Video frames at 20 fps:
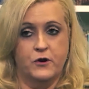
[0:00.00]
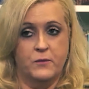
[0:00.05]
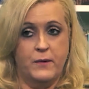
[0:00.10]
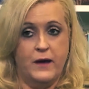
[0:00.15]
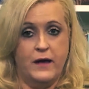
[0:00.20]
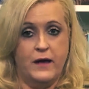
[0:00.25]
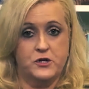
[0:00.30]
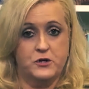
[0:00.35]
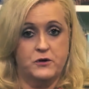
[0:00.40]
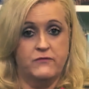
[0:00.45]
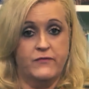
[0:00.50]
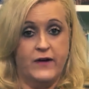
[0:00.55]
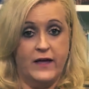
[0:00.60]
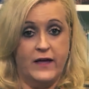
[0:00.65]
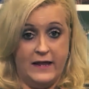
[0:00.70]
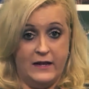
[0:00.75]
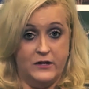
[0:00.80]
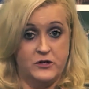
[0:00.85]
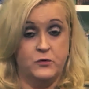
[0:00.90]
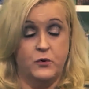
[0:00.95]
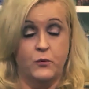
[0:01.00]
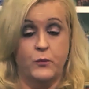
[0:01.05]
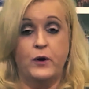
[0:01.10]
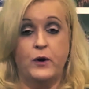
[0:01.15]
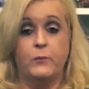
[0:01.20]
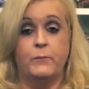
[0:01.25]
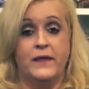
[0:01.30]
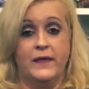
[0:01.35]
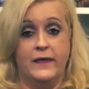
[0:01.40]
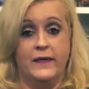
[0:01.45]
about your financial
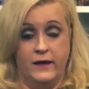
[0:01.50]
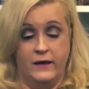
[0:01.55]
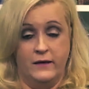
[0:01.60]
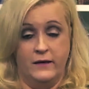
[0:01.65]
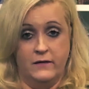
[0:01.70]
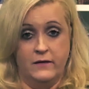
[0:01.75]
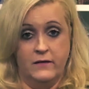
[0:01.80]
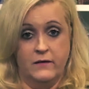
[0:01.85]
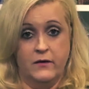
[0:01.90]
well-being